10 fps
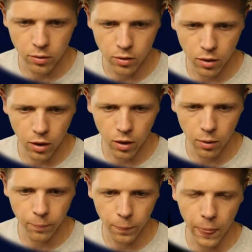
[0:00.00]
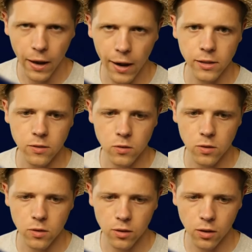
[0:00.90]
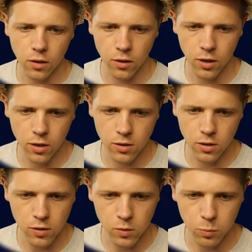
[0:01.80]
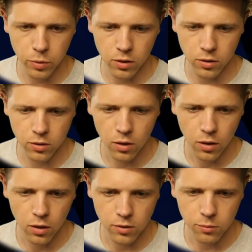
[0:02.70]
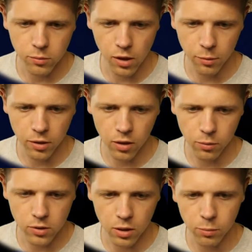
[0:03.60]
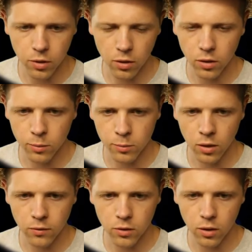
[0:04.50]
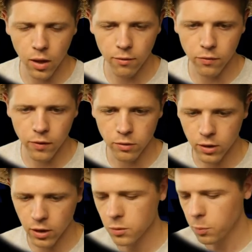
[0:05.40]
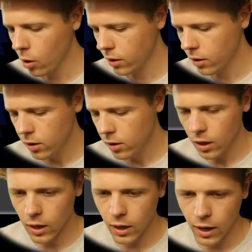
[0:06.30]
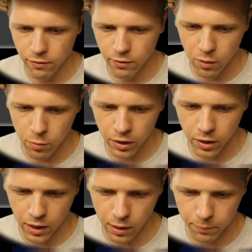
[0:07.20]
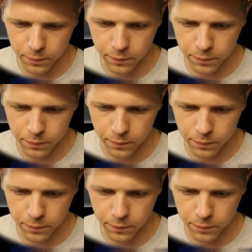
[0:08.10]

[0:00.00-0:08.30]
And I can attest to this because some dummy-dums keep killing themselves in the lava fountain at spawn, and I have to keep cleaning it up.